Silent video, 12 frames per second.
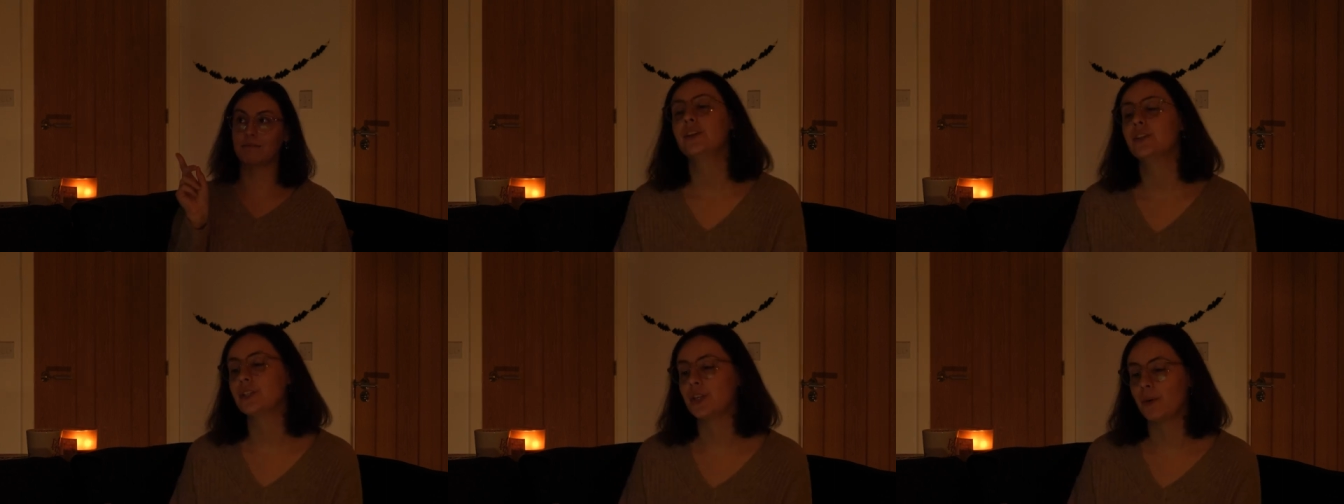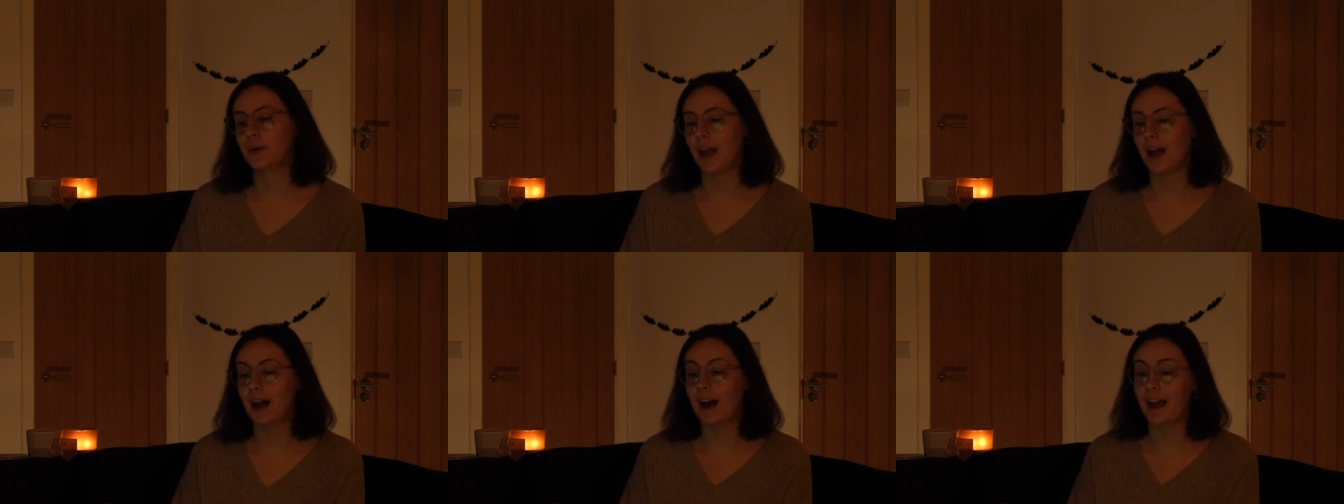So
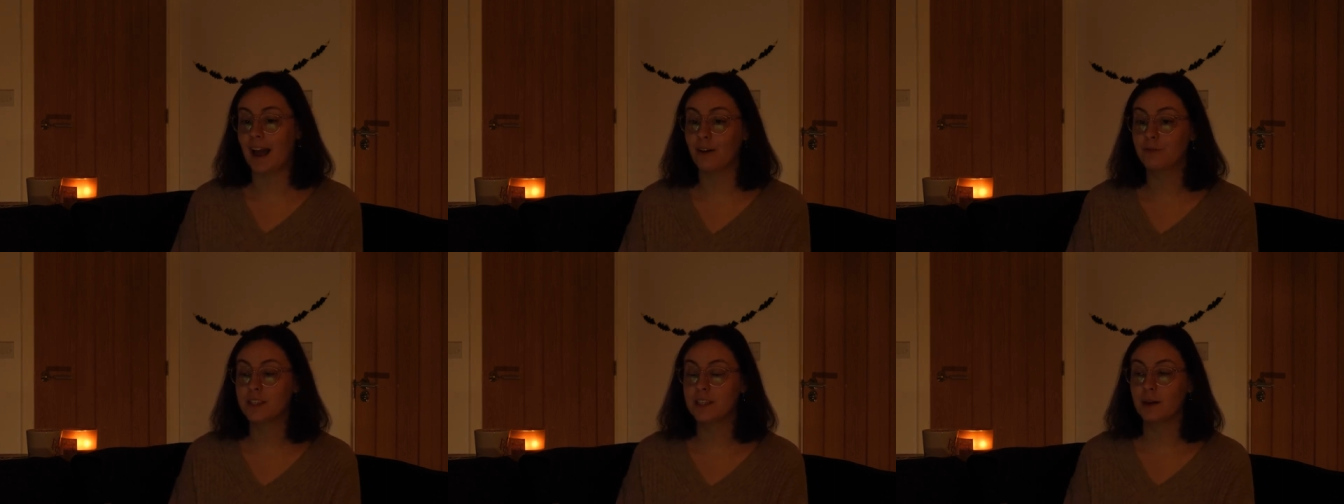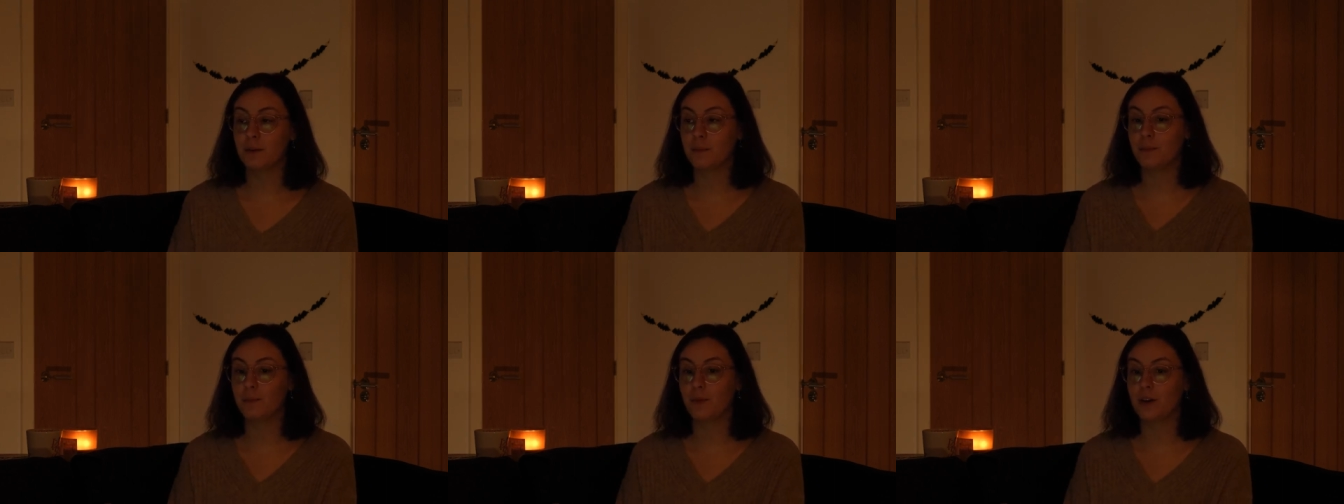yeah, I have
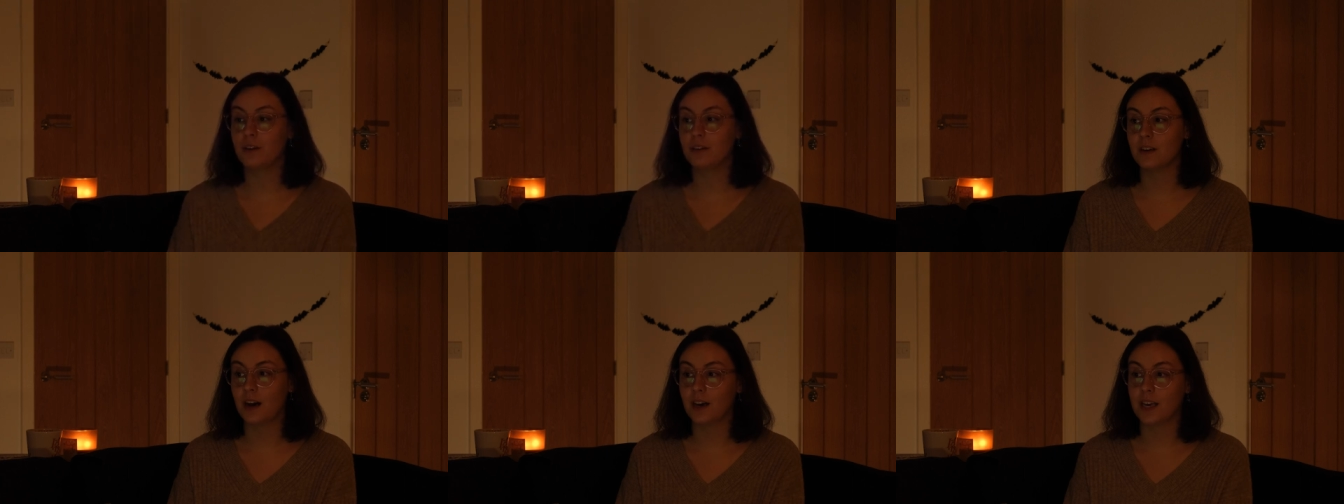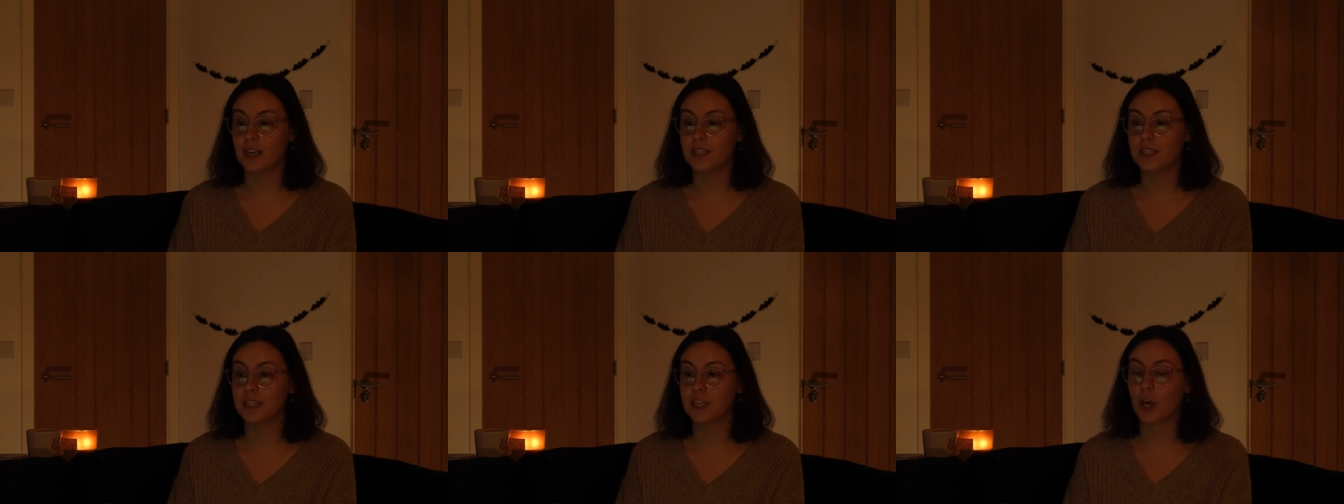some
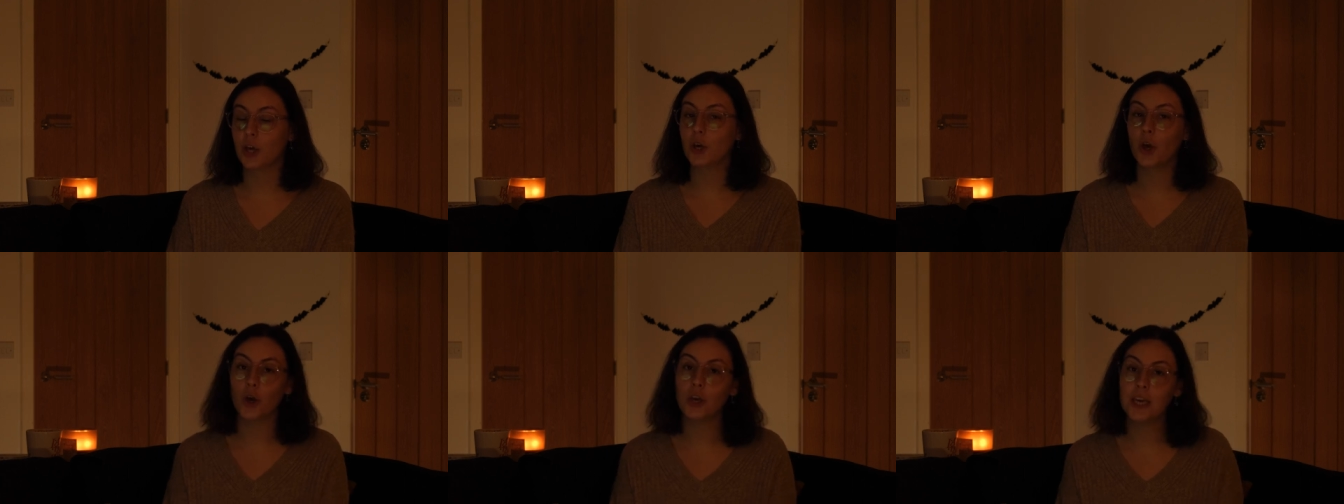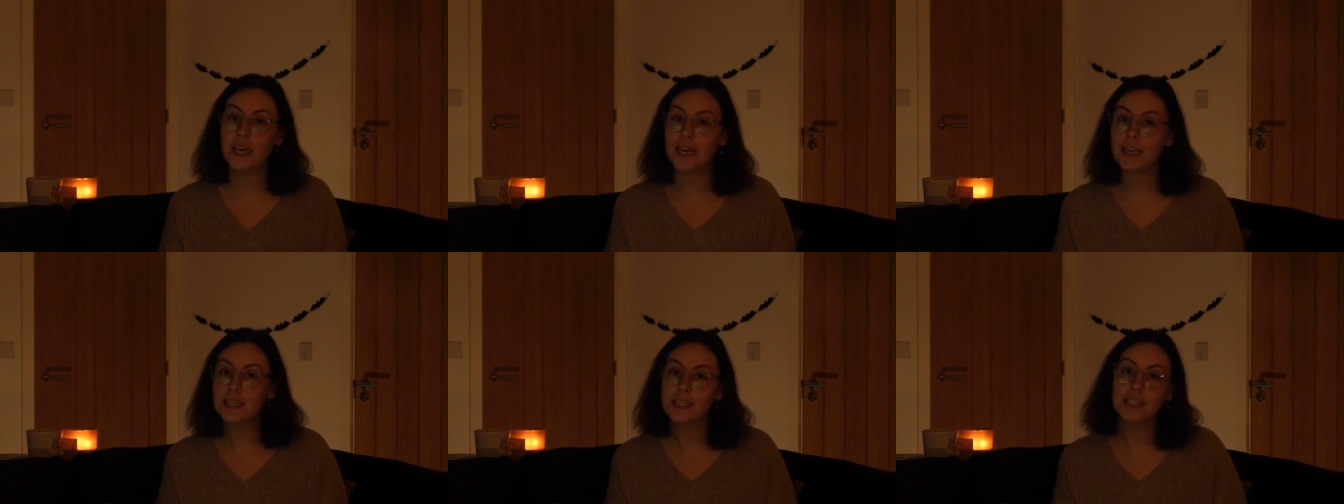nice
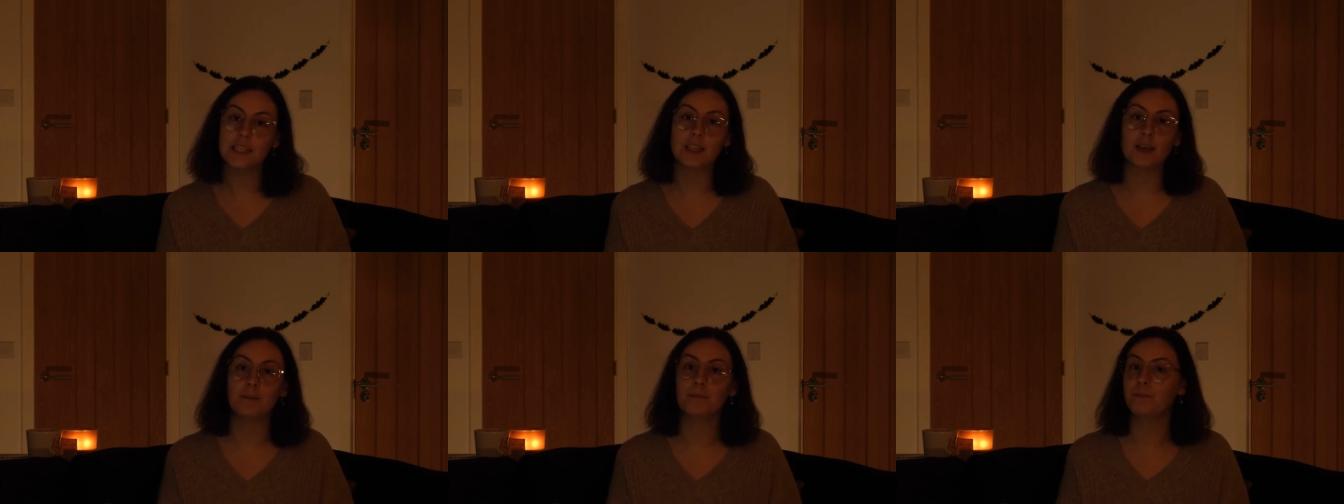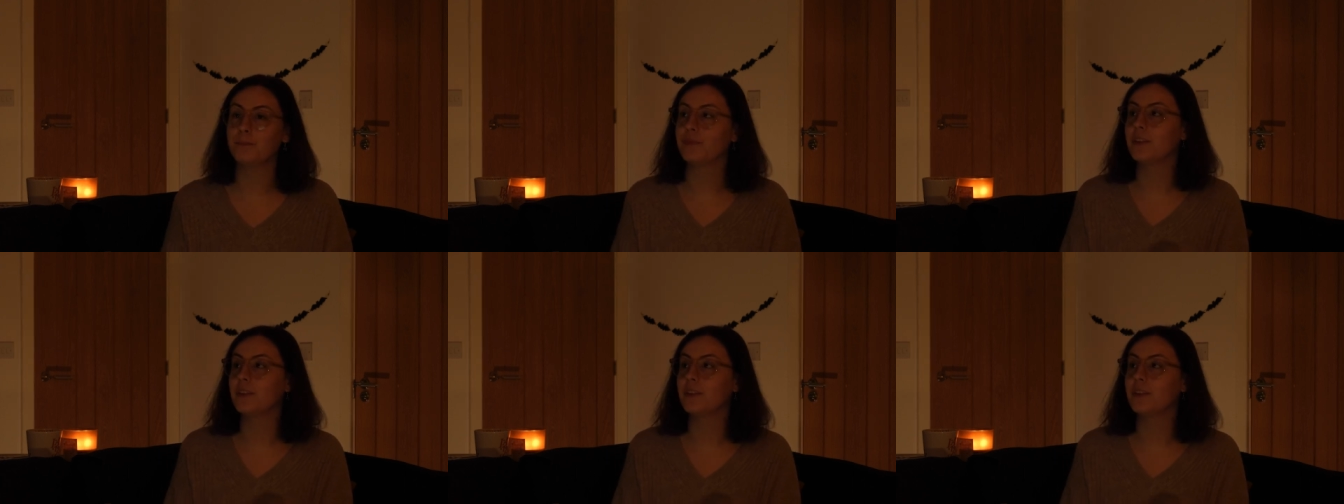cookies to